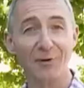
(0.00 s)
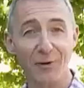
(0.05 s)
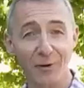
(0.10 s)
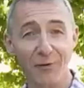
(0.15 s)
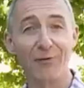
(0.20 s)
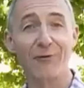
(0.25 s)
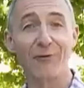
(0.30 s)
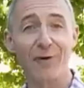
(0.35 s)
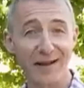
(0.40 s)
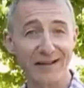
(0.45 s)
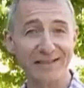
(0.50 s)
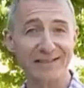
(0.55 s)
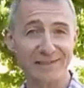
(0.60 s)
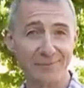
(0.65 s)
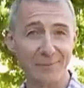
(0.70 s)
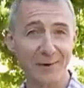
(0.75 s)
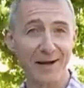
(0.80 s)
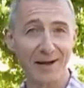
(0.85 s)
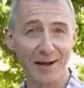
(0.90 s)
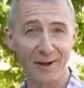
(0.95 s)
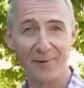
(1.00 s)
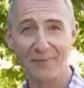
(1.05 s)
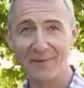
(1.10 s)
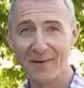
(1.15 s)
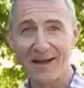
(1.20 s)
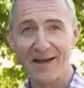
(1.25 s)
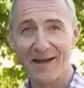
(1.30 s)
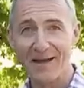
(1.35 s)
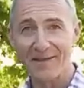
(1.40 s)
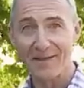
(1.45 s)
your friends will.
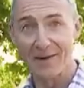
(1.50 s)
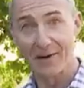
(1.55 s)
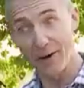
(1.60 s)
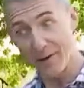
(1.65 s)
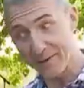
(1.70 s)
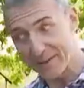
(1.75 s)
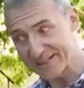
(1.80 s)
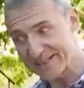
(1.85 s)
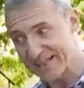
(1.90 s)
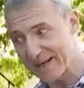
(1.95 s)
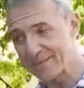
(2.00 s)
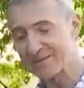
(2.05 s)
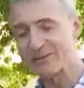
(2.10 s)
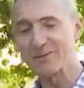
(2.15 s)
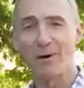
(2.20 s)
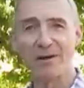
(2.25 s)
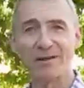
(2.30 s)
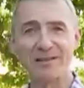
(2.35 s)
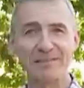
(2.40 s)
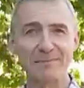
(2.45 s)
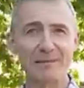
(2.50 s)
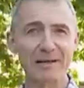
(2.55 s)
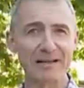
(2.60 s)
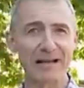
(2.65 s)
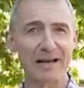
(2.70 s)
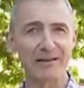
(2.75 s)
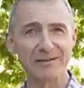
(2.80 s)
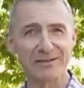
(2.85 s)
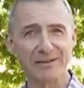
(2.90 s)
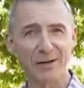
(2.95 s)
They're not the same as the ones
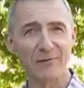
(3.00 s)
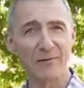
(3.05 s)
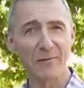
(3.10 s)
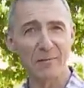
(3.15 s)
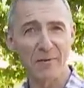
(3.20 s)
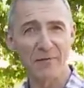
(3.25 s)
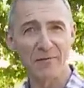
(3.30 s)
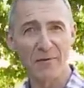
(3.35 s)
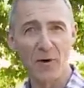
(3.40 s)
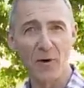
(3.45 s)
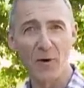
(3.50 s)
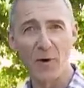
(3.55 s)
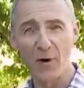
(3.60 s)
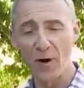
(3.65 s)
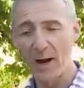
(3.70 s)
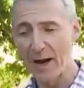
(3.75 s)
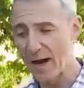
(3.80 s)
McLaren's offered before.